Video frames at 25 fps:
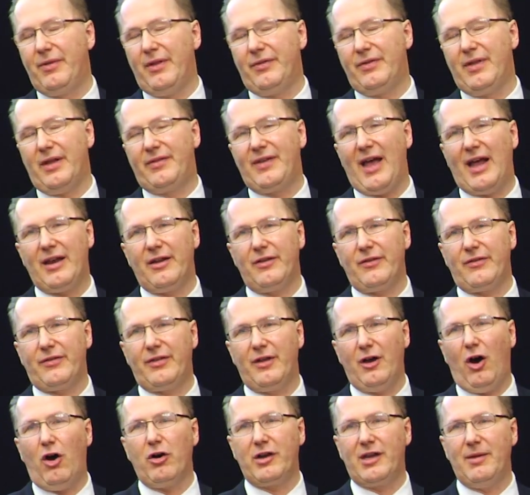the tenants
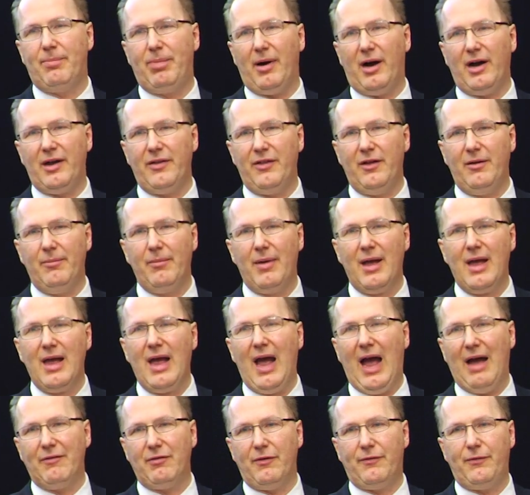that occupy them
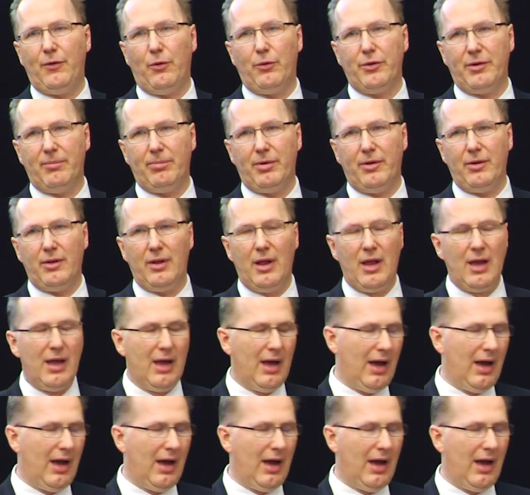have affordable